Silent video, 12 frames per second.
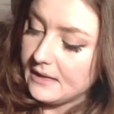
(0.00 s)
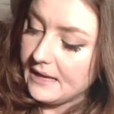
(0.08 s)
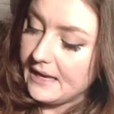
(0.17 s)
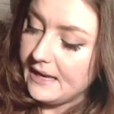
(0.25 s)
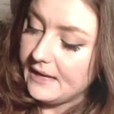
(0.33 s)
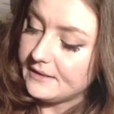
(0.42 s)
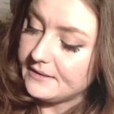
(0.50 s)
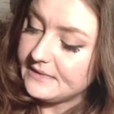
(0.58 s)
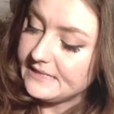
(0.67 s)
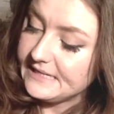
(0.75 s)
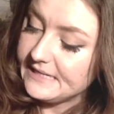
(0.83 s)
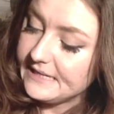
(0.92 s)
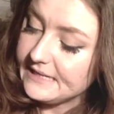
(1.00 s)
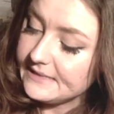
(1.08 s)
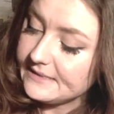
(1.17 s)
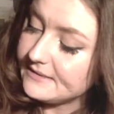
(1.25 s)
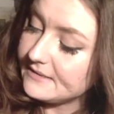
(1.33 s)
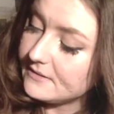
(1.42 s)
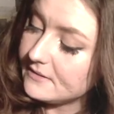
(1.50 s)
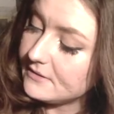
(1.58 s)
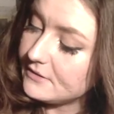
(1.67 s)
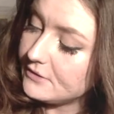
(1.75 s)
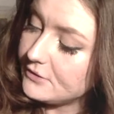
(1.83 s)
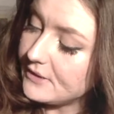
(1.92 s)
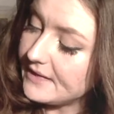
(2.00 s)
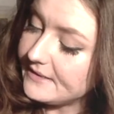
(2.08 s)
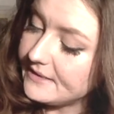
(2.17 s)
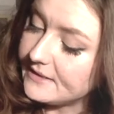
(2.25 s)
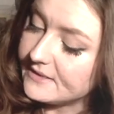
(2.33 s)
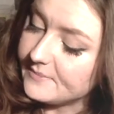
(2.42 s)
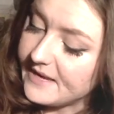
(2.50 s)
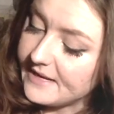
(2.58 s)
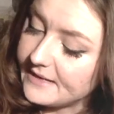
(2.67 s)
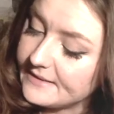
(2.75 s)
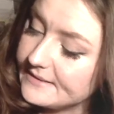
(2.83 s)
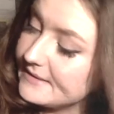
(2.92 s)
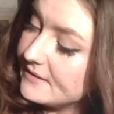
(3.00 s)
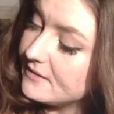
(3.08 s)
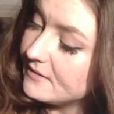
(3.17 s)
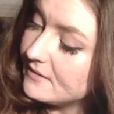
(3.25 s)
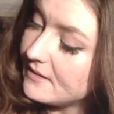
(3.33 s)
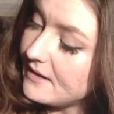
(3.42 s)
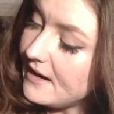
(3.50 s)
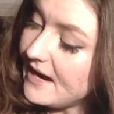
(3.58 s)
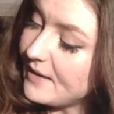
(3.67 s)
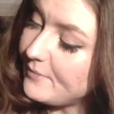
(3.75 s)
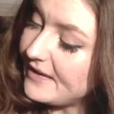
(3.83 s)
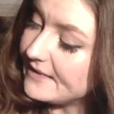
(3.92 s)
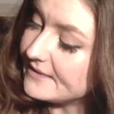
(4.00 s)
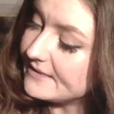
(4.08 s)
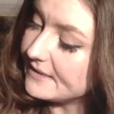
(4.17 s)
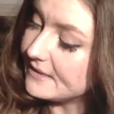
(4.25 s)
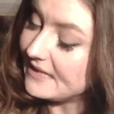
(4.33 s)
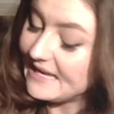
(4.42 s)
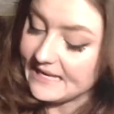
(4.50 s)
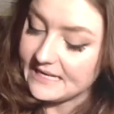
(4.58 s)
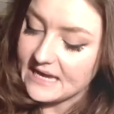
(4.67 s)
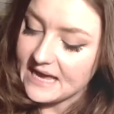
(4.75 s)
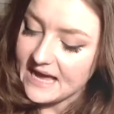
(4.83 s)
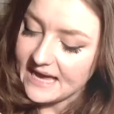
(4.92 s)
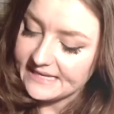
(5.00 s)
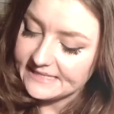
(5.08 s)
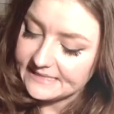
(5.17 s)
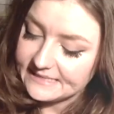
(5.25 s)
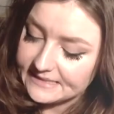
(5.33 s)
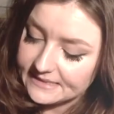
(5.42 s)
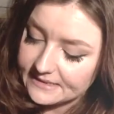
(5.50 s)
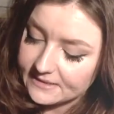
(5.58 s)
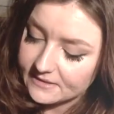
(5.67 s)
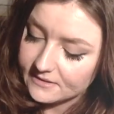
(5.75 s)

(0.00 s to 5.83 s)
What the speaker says: a Tease Trendy Cosmetics eye pencil in ice.